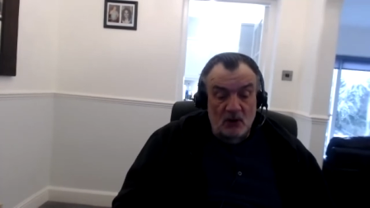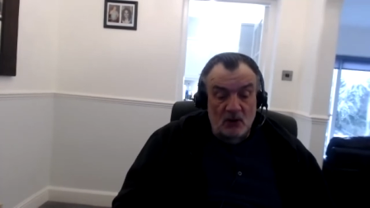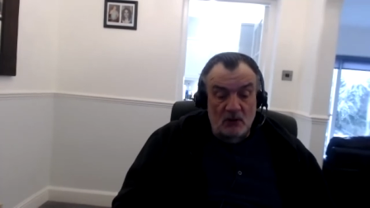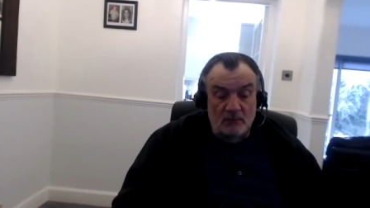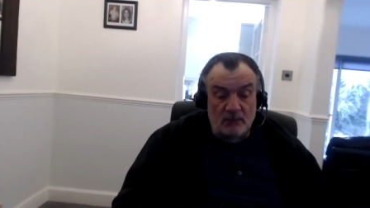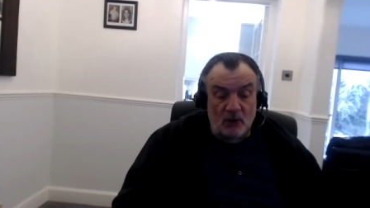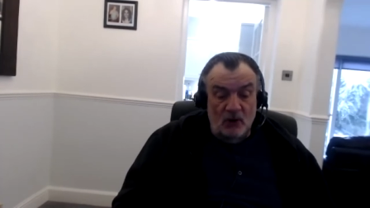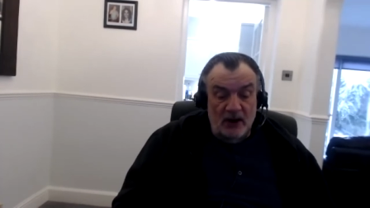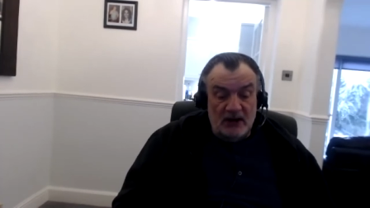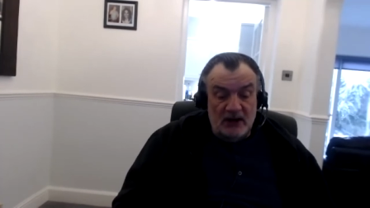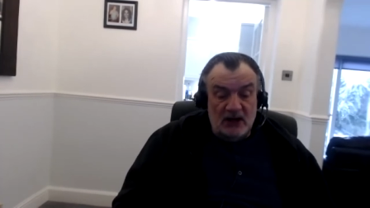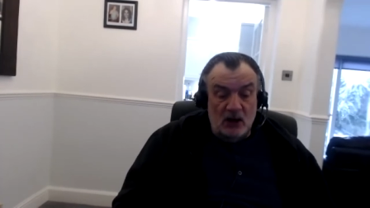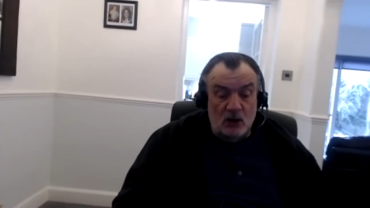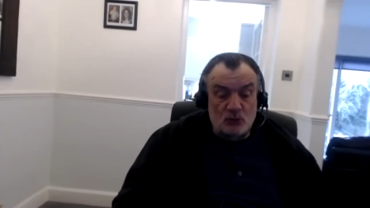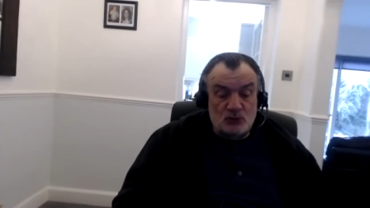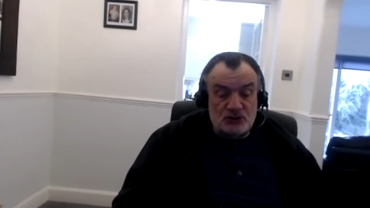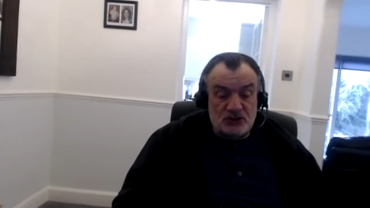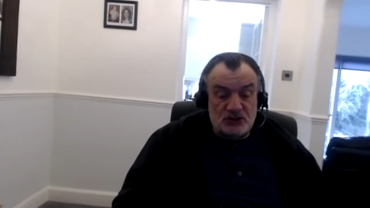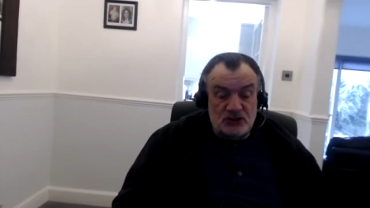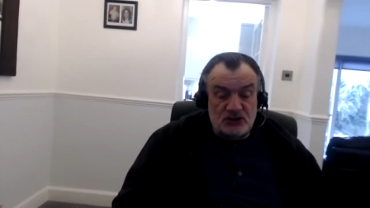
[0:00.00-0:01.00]
by
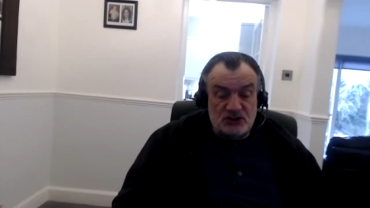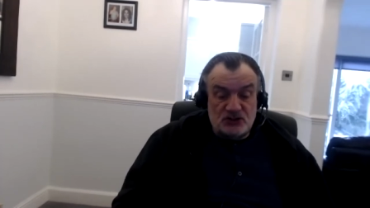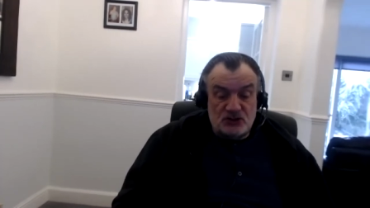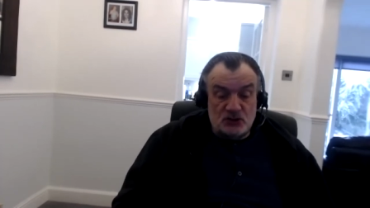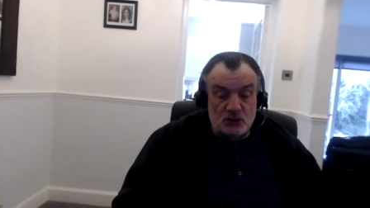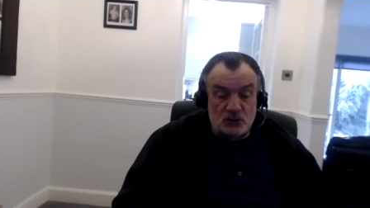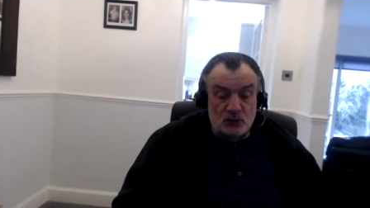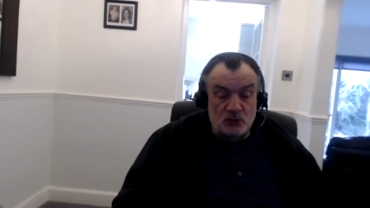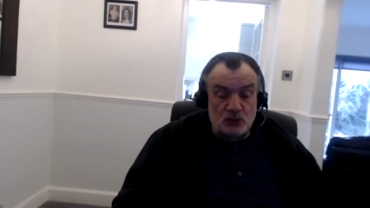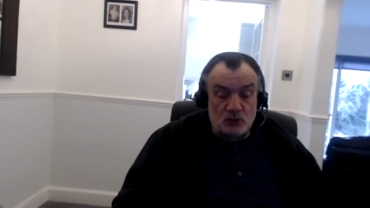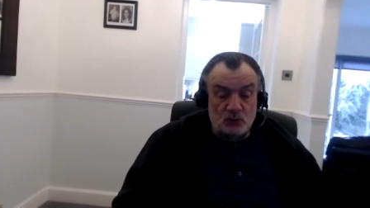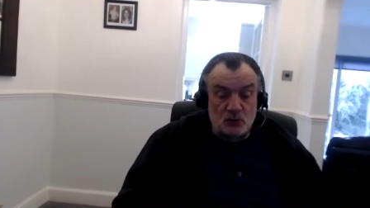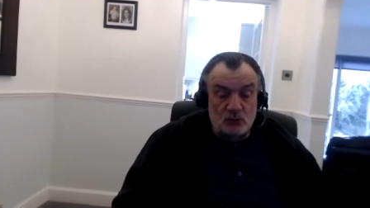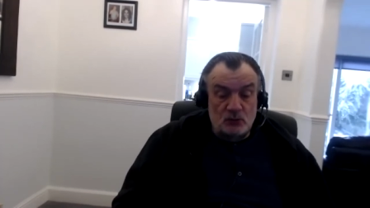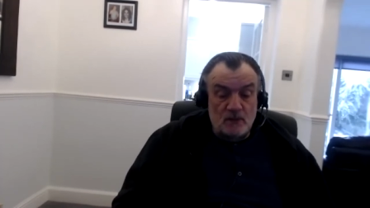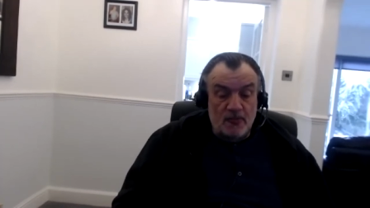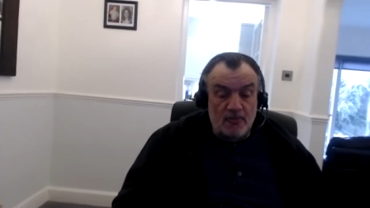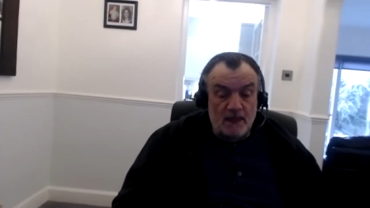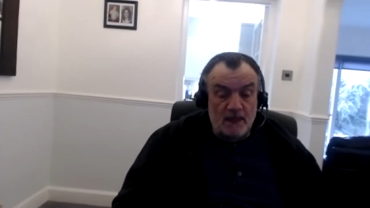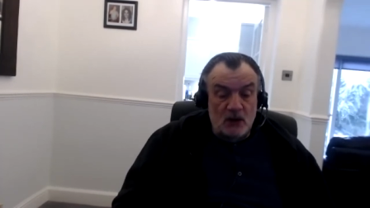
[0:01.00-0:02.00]
coaches who
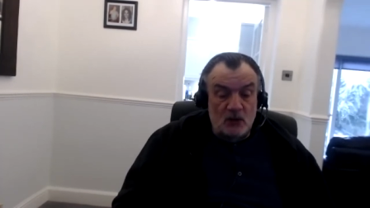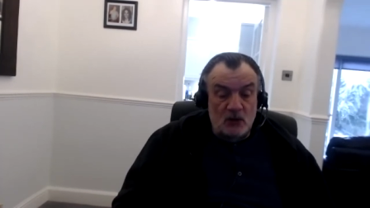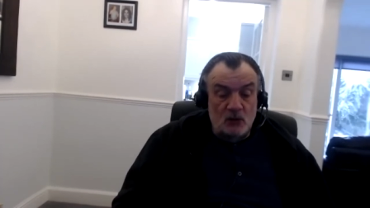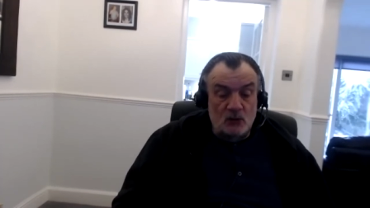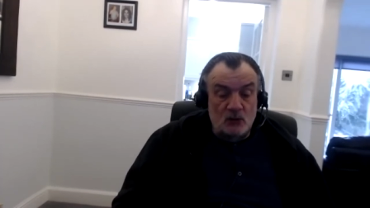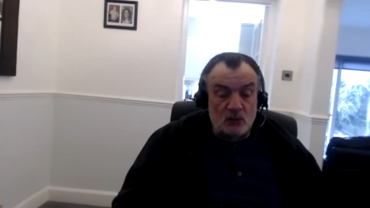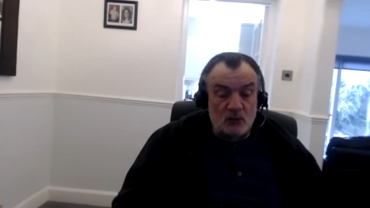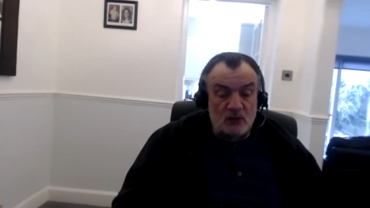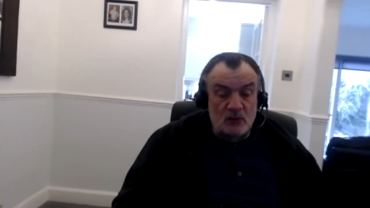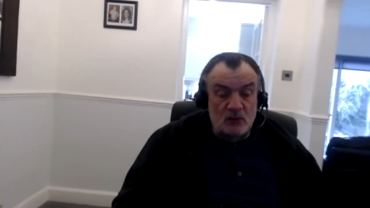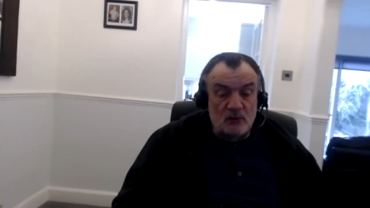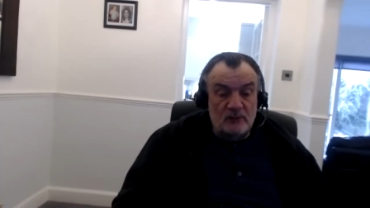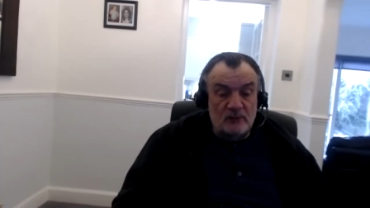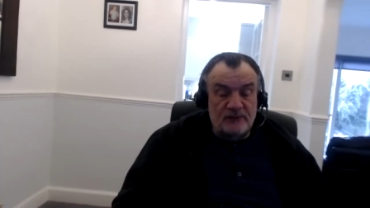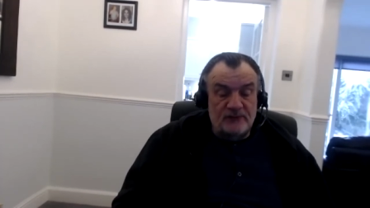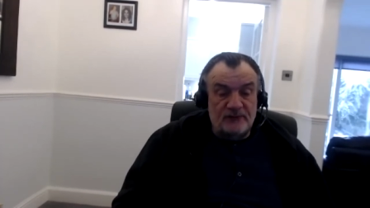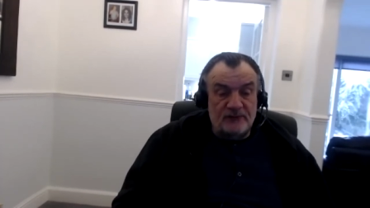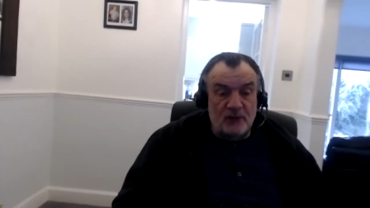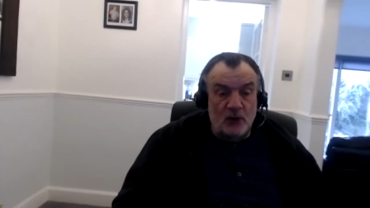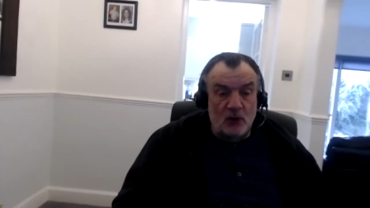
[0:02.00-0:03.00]
who were
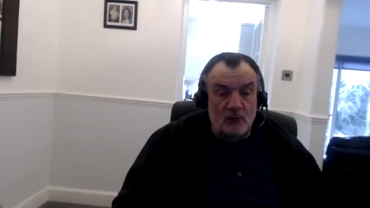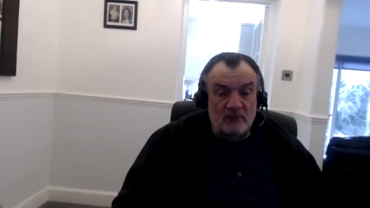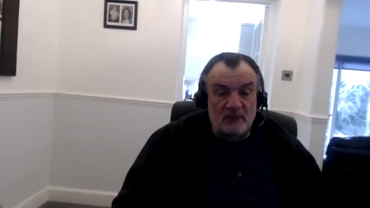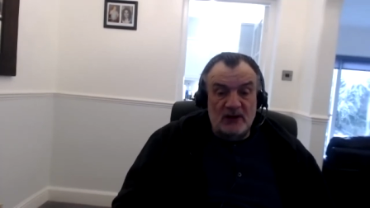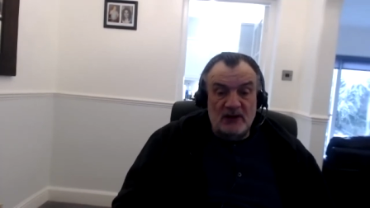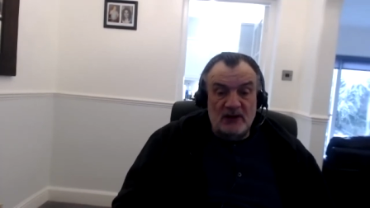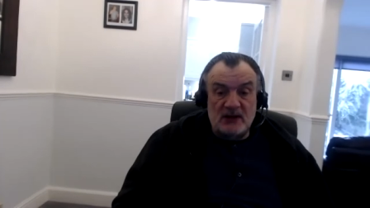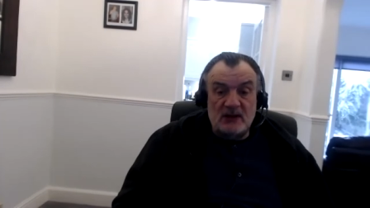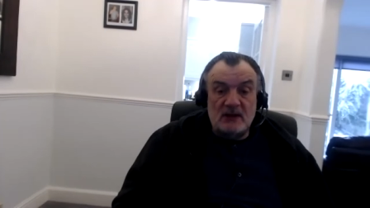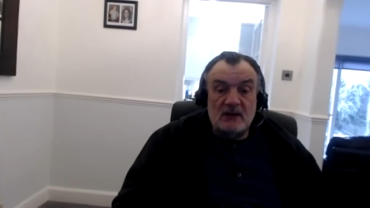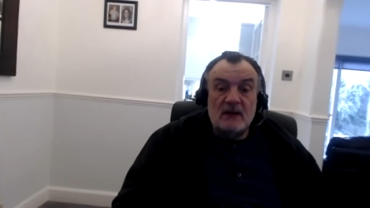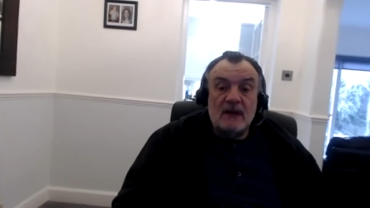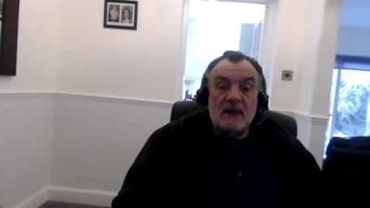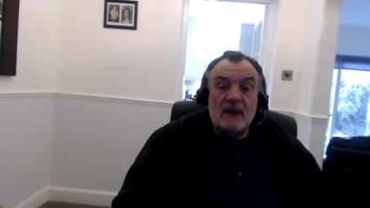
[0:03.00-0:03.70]
firmly